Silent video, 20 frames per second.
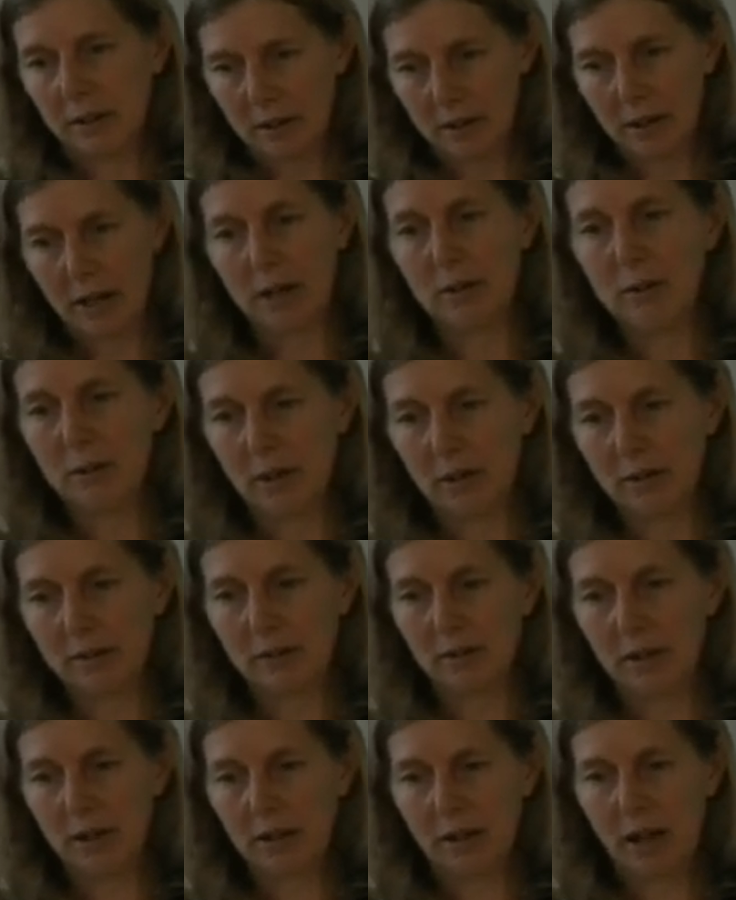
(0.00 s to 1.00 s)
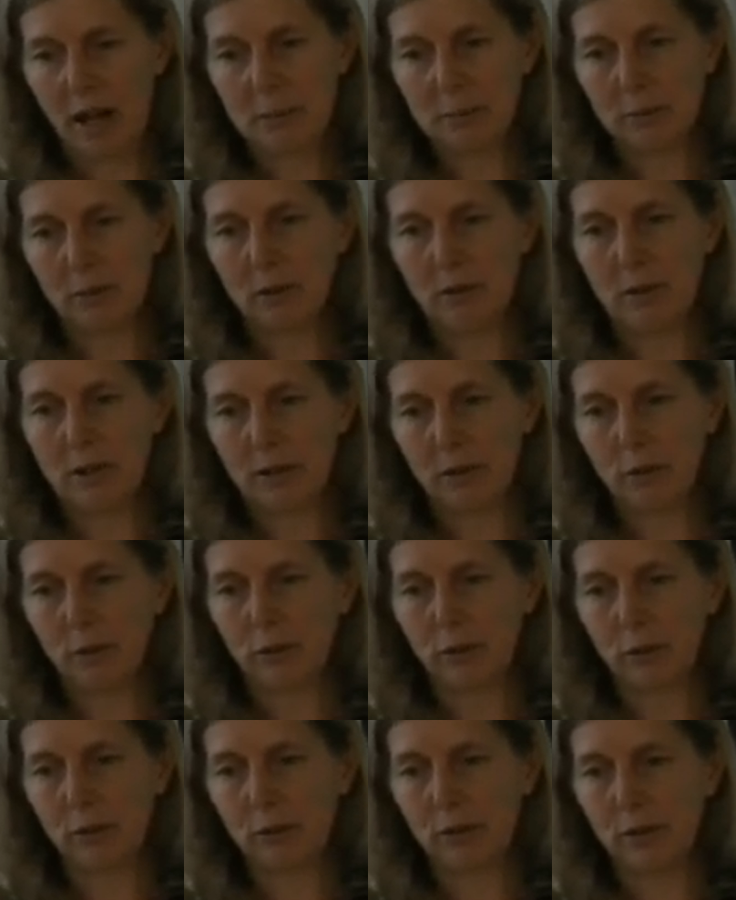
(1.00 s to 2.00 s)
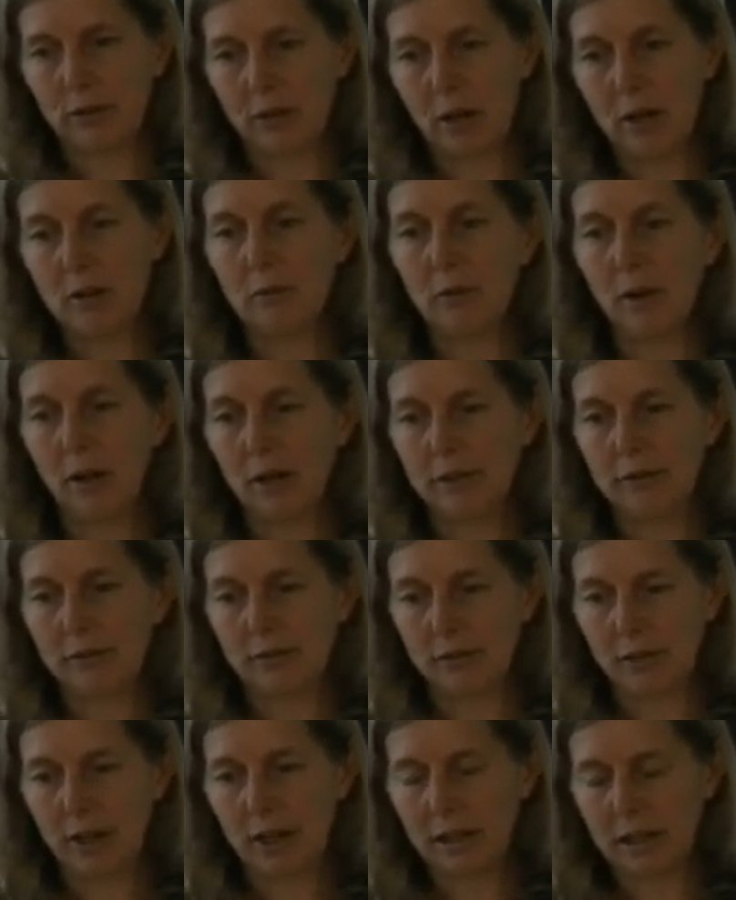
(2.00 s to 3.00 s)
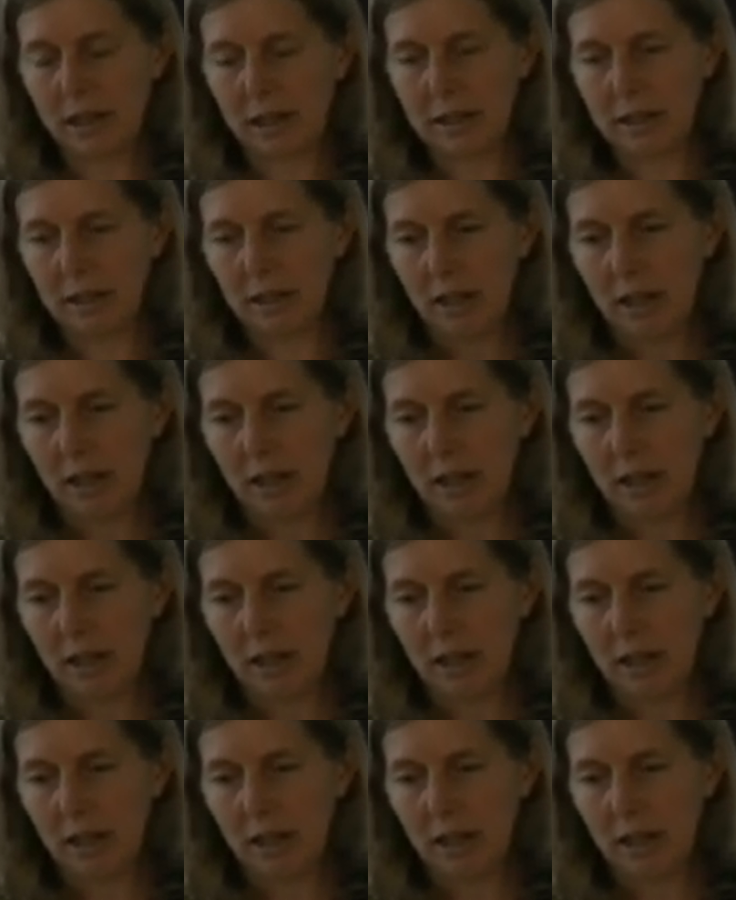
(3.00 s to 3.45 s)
you know, it's absolutely crucial for its own right for tackling